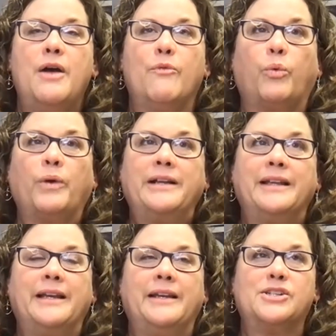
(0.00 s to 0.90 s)

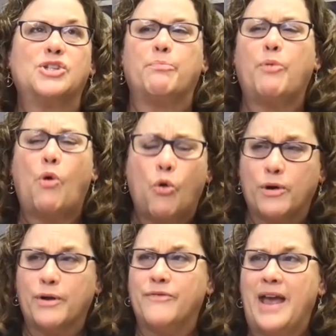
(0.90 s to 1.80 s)
really
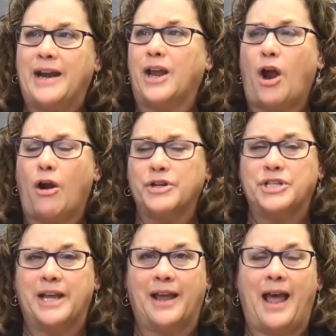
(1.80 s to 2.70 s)
supportive and
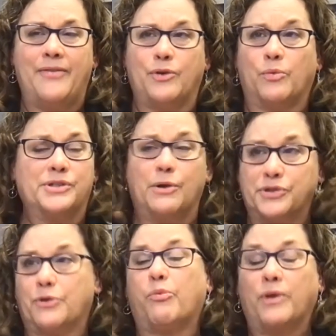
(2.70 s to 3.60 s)
encouraging. And the results
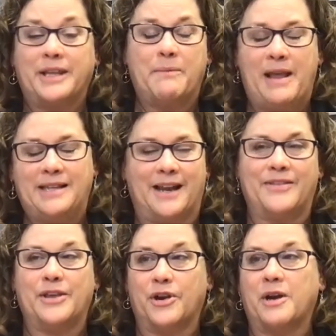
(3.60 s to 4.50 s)
are really amazing. I
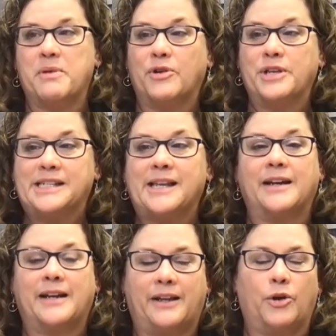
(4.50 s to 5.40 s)
think you're going to be really
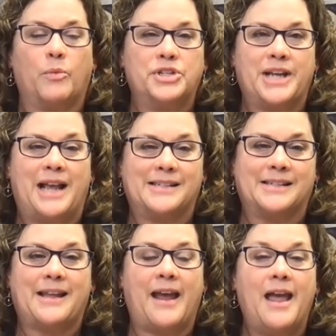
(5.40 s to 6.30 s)
excited to hear what she has to
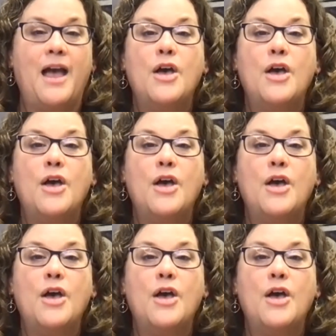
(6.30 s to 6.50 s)
say.